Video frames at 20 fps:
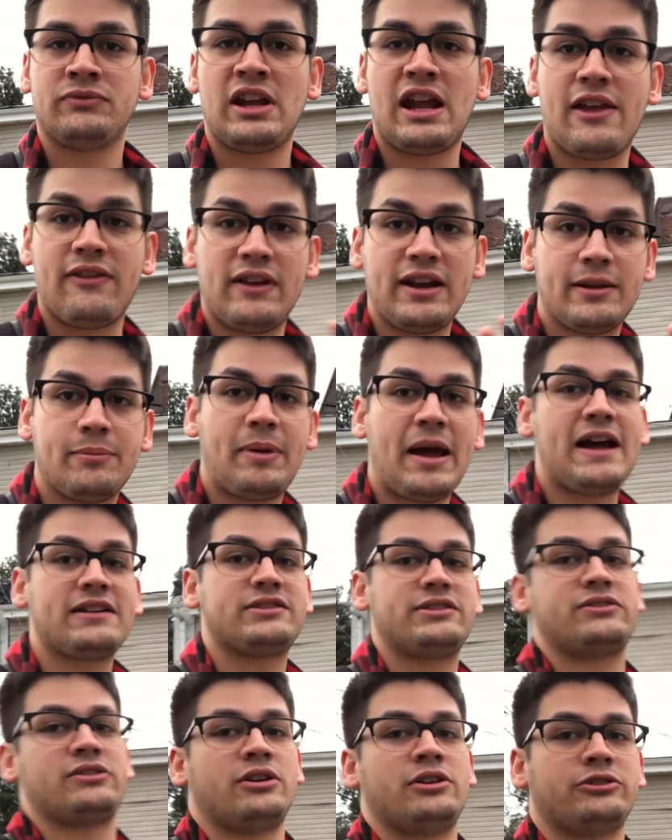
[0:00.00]
And then it
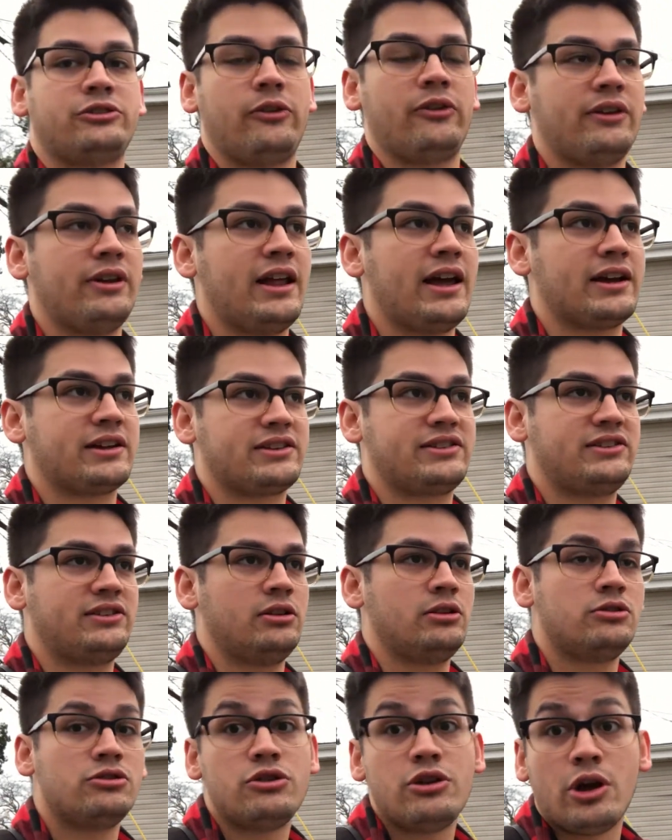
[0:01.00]
passes on to the next
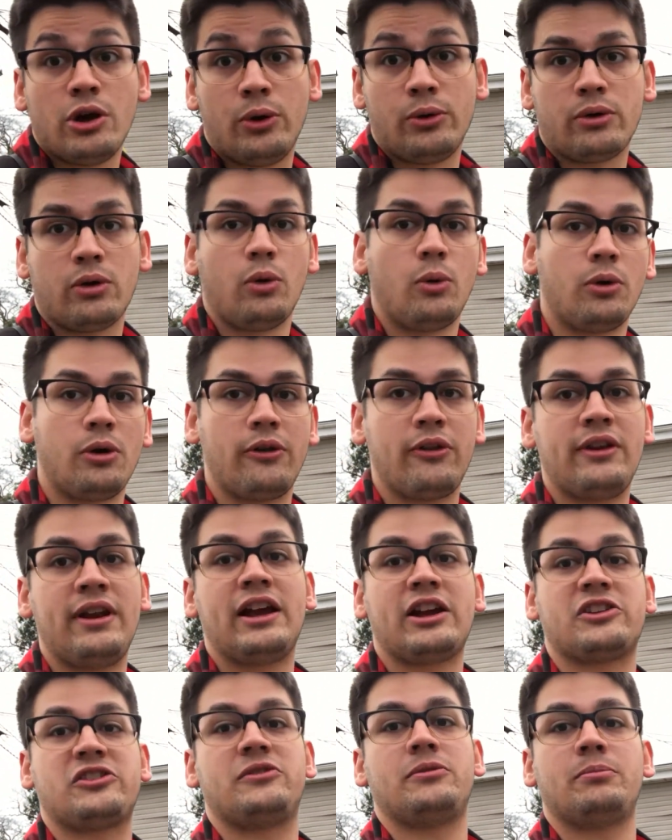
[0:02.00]
node or the
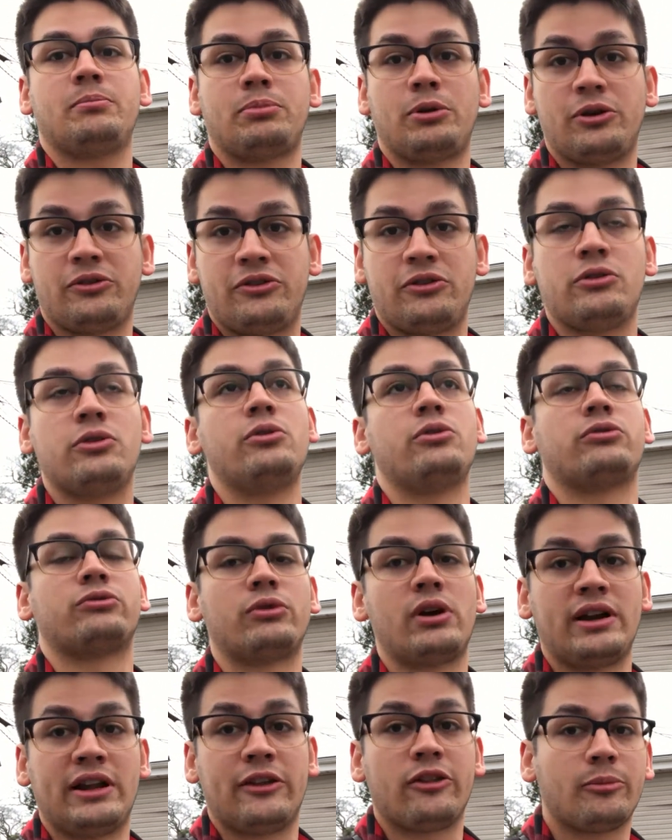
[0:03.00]
next person who's
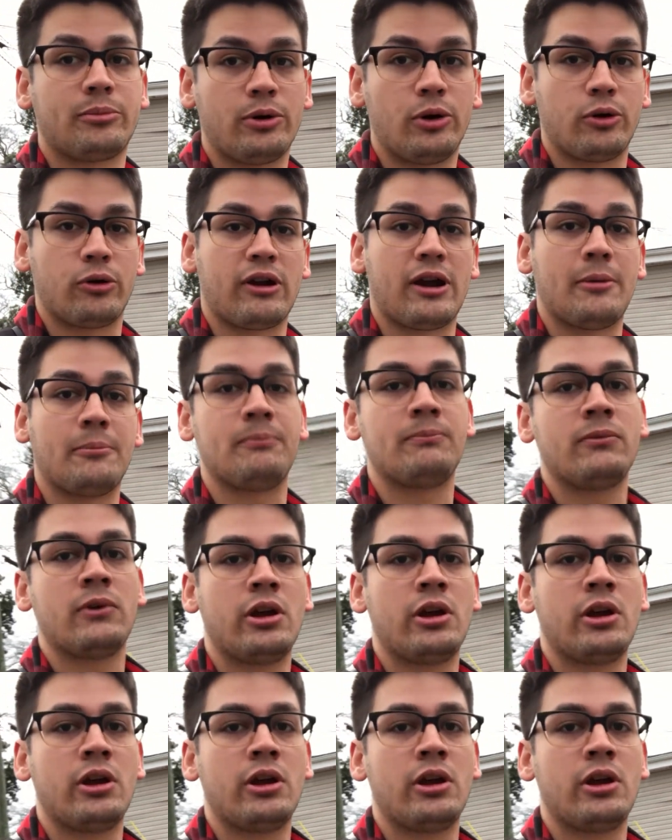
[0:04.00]
running the program.